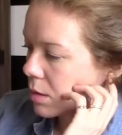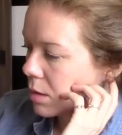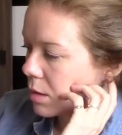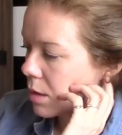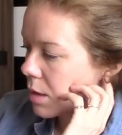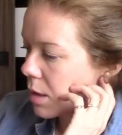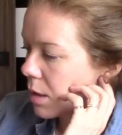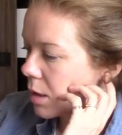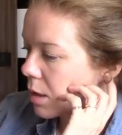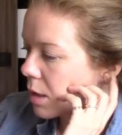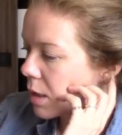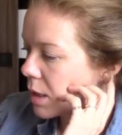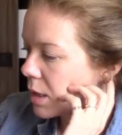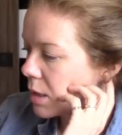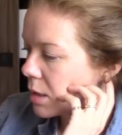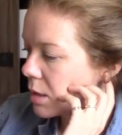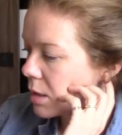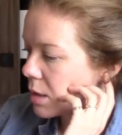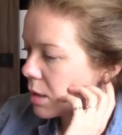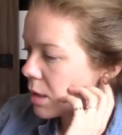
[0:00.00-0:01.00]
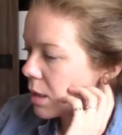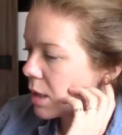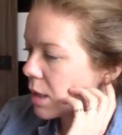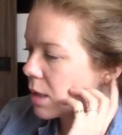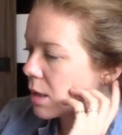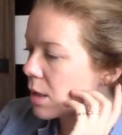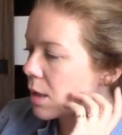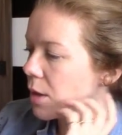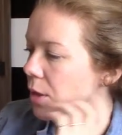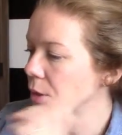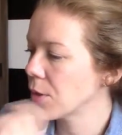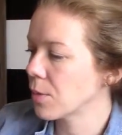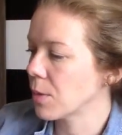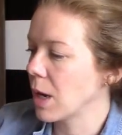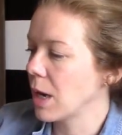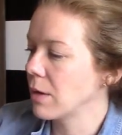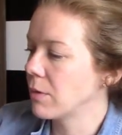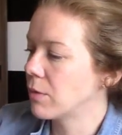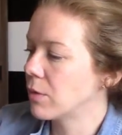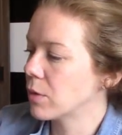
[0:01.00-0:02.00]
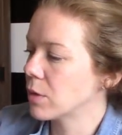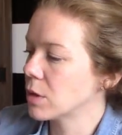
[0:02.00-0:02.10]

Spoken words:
there is, in the thread for